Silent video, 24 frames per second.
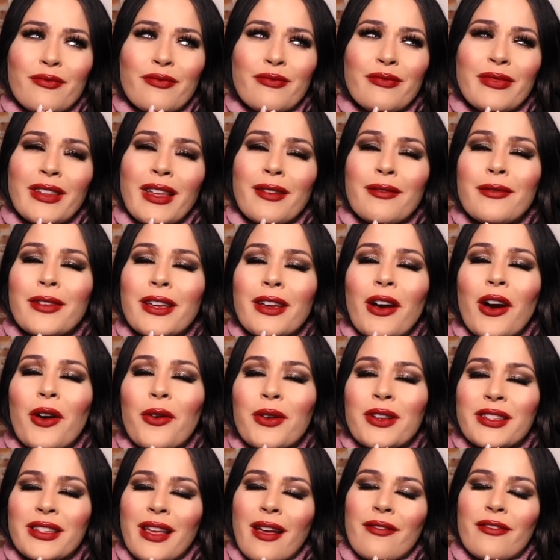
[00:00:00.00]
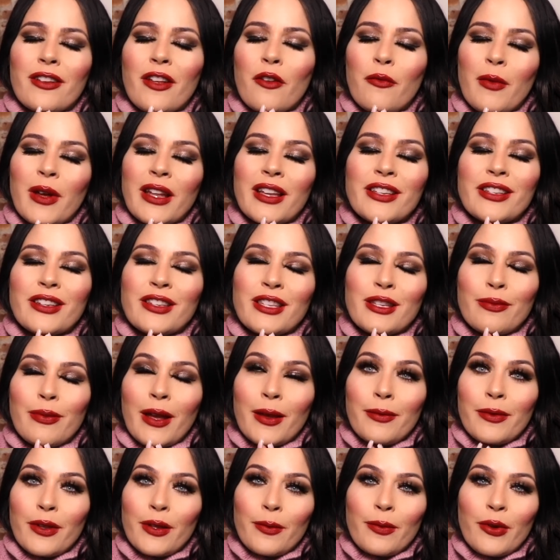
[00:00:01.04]
let me always have enough money just to
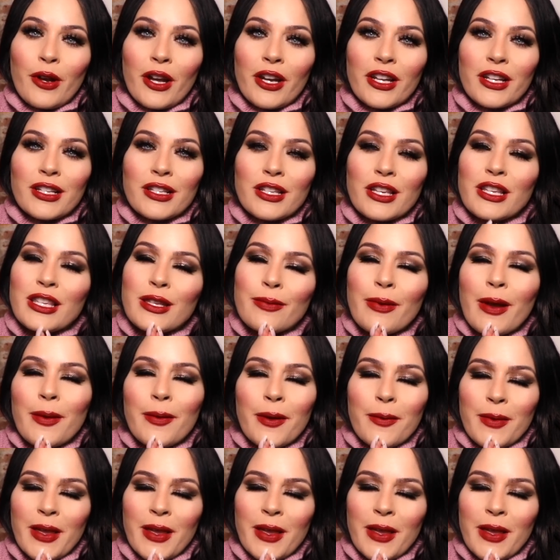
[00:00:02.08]
buy beauty products, just to buy my